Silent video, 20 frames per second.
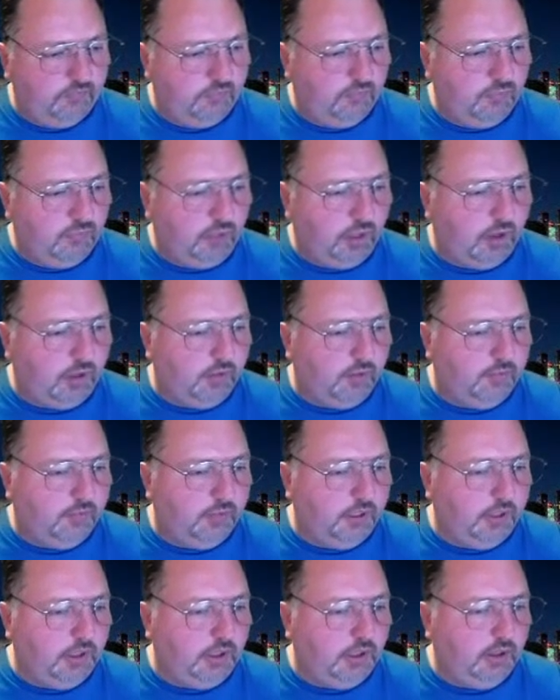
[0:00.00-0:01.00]
Pardon
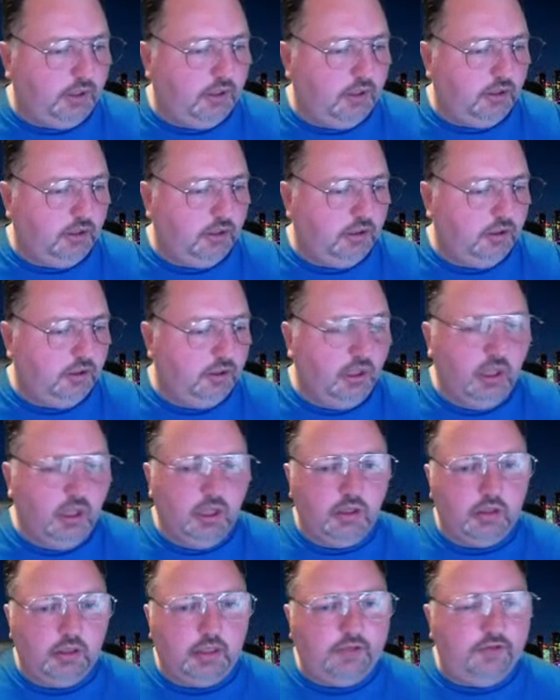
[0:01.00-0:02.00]
me.
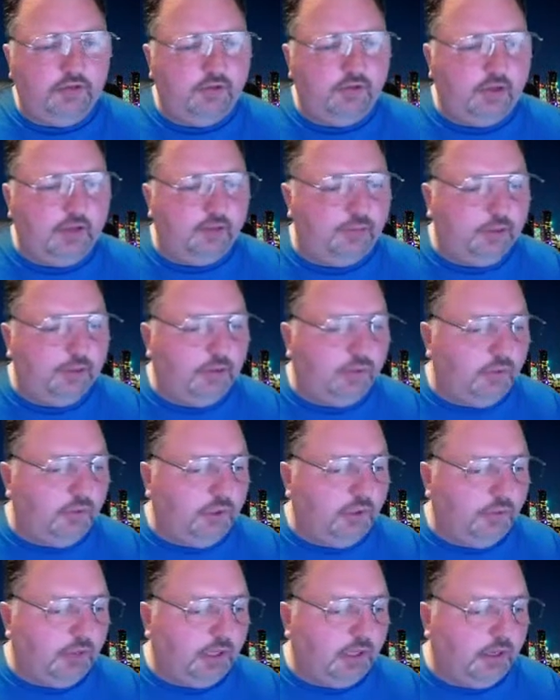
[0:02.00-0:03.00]
Let's spin the
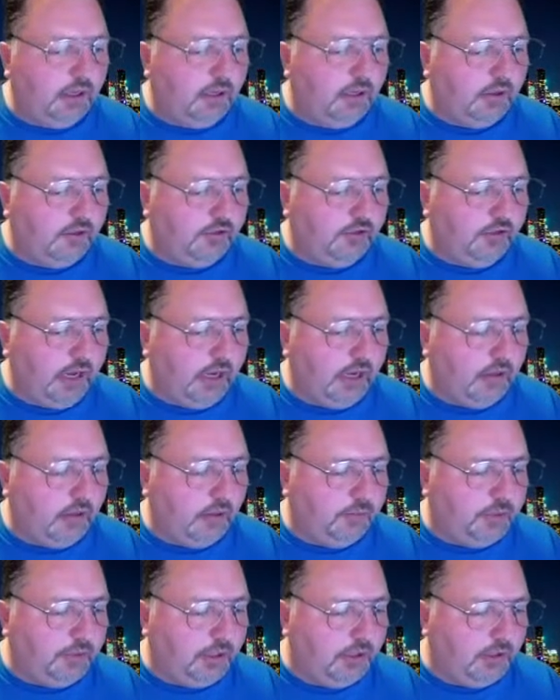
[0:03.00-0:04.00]
wheel. We'll get another channel
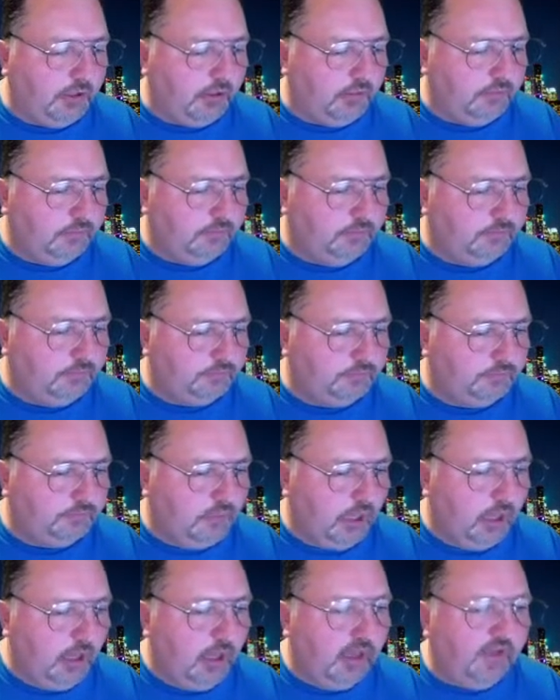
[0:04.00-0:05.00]
up here.
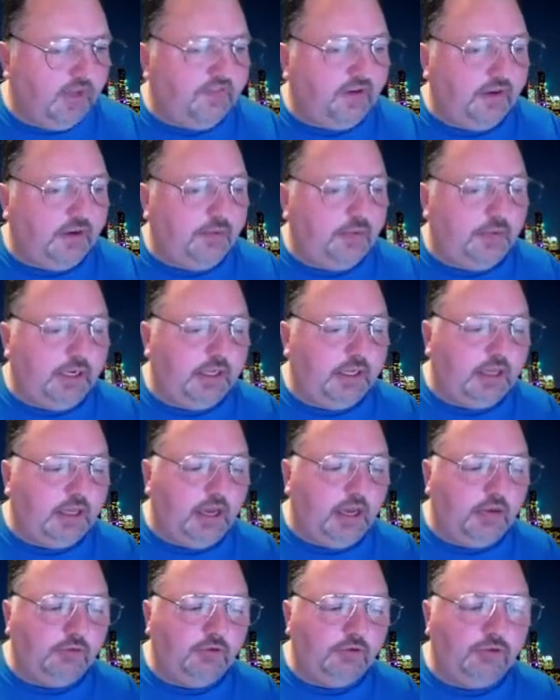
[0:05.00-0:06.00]
And if anybody in the
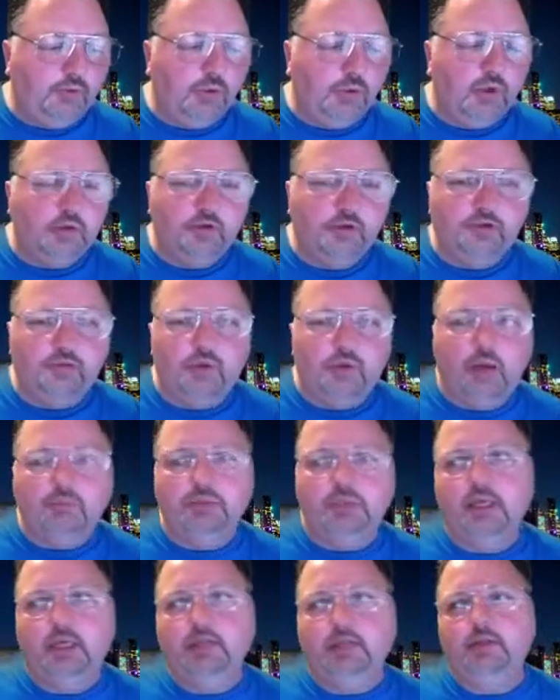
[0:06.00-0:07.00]
house is willing to
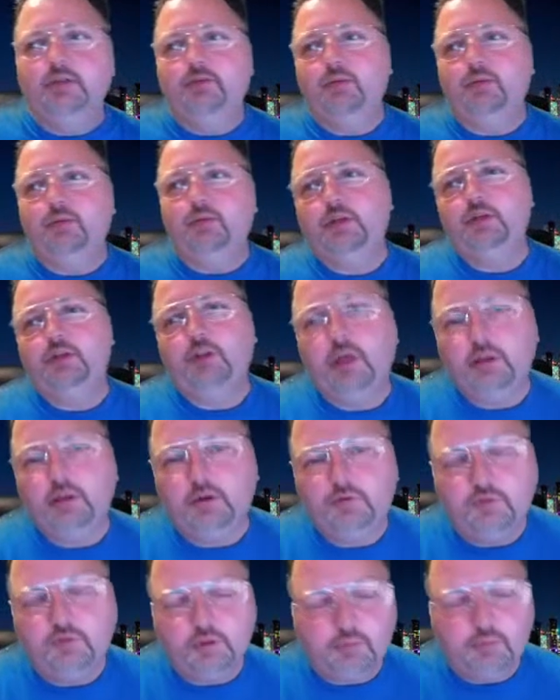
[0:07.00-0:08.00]
swap playlists with each
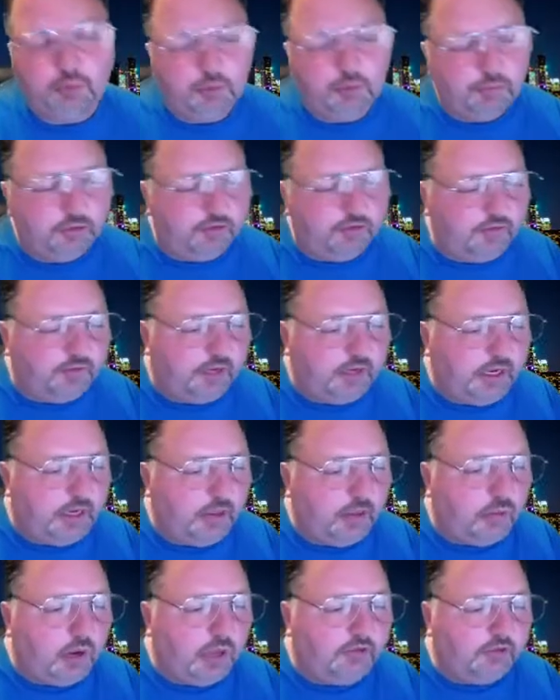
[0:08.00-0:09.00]
other for the purpose of
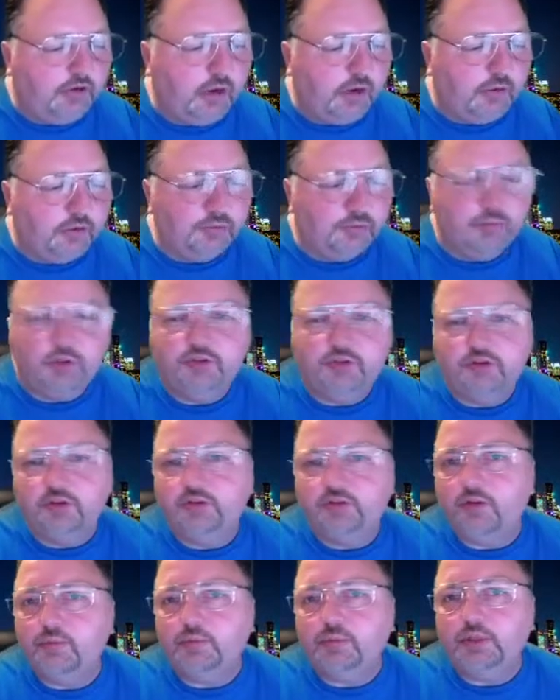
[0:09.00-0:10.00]
gaining watch hours, please
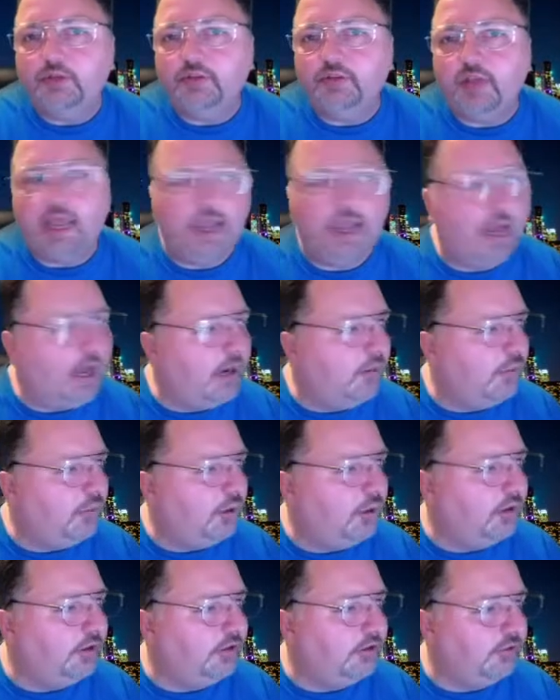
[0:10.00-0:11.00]
just simply say, I am
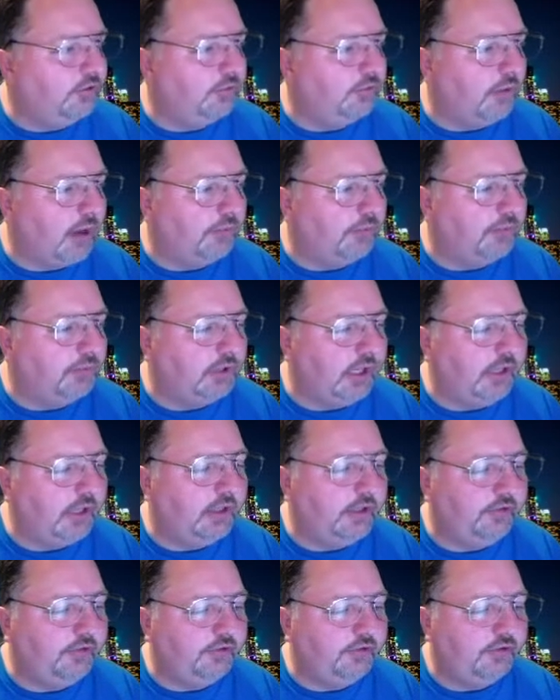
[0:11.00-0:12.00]
willing to swap
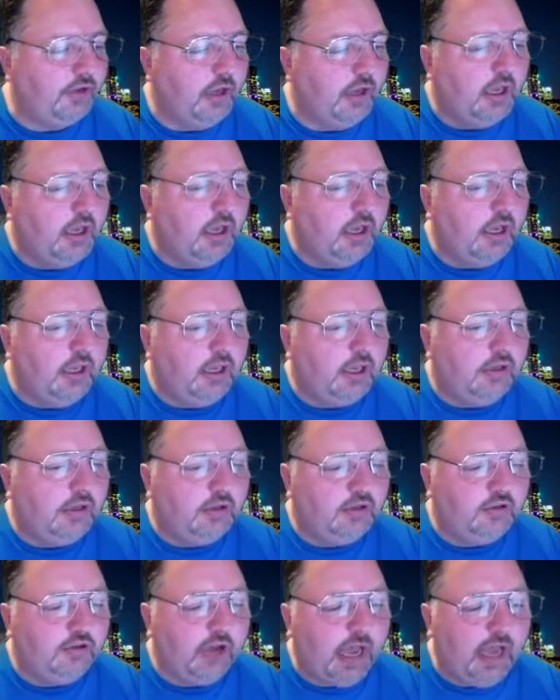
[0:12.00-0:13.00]
playlists. In
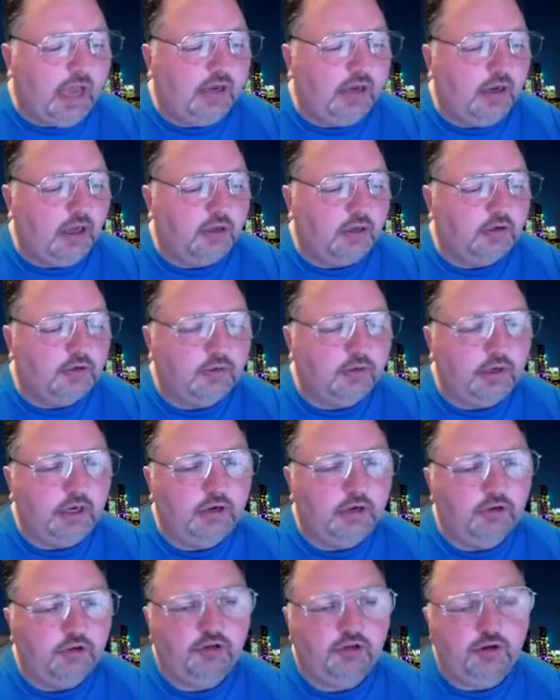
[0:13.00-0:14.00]
the chat, other
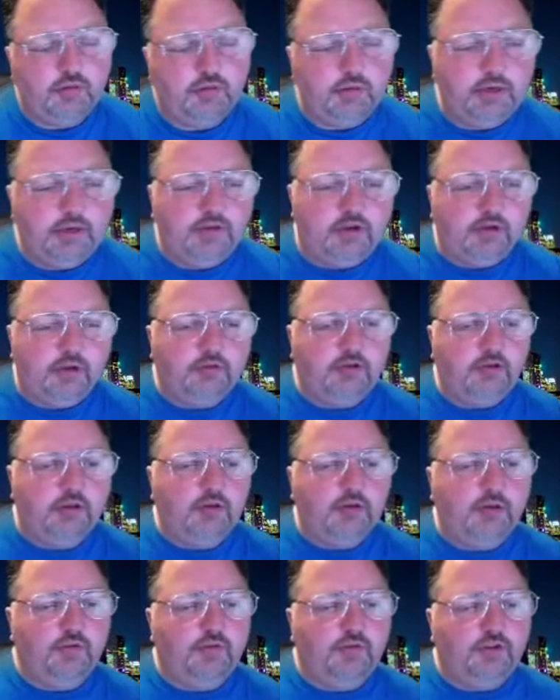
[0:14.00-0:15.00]
creators should reach out to
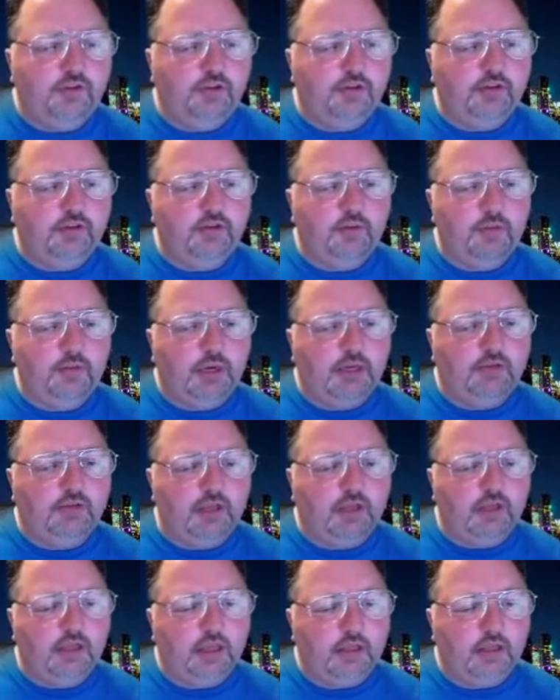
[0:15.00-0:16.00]
you, and if you see somebody
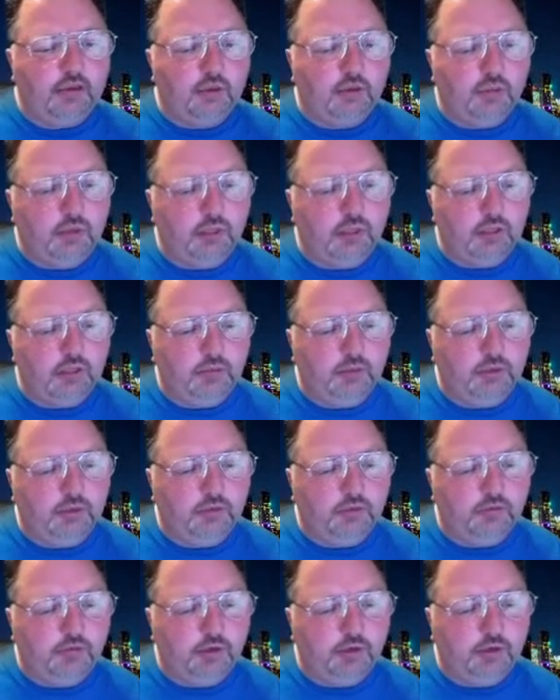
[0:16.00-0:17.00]
say that and you're willing,
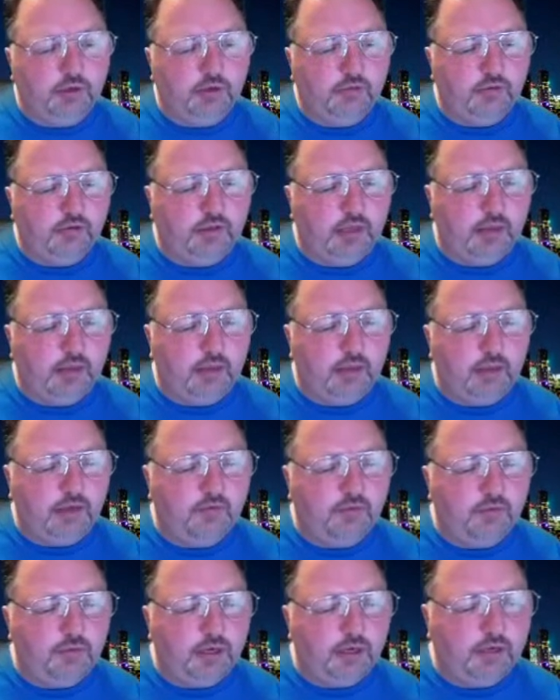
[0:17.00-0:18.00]
please reach out to them.
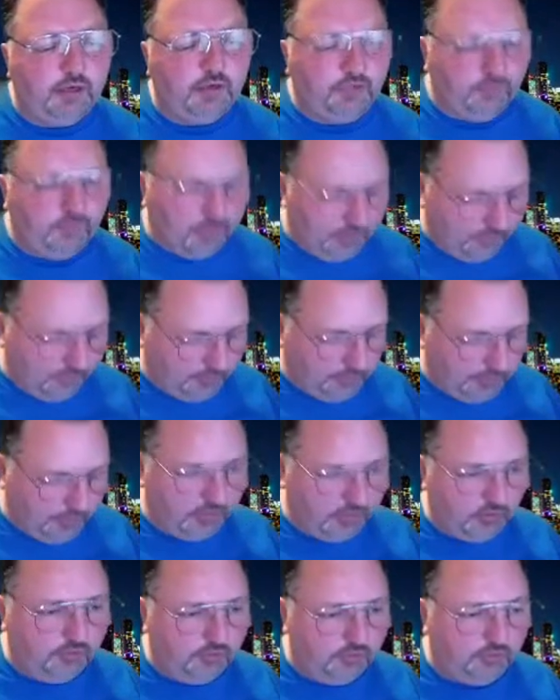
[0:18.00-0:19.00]
Everybody's free to
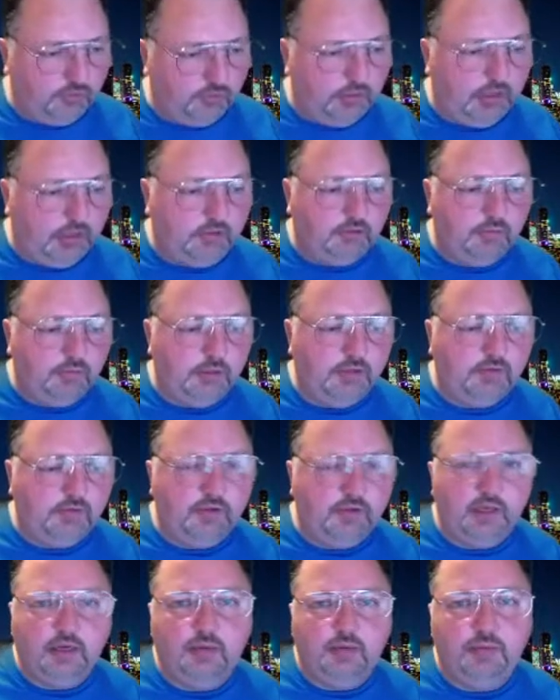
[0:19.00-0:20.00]
make those arrangements
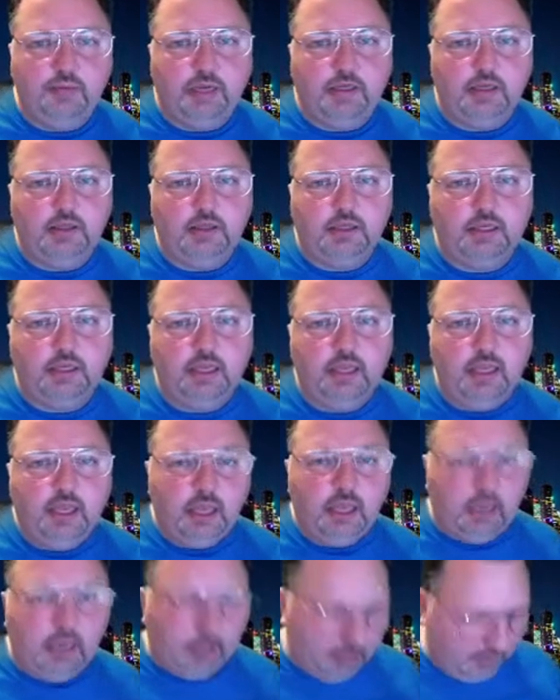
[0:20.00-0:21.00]
independently
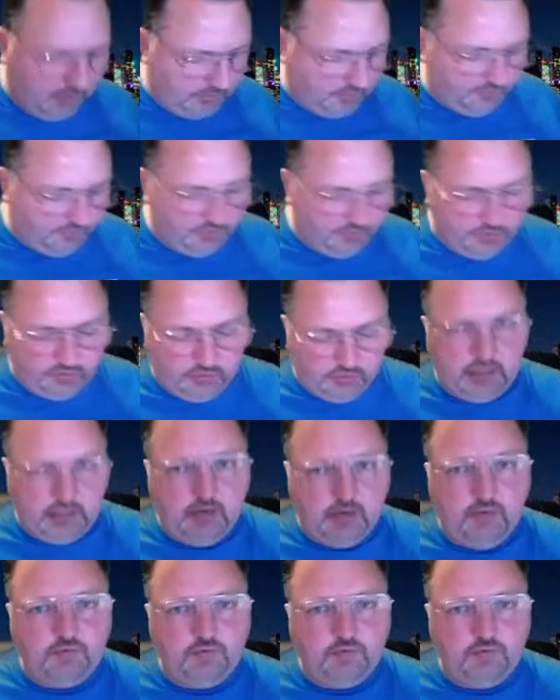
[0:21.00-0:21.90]
and individually, of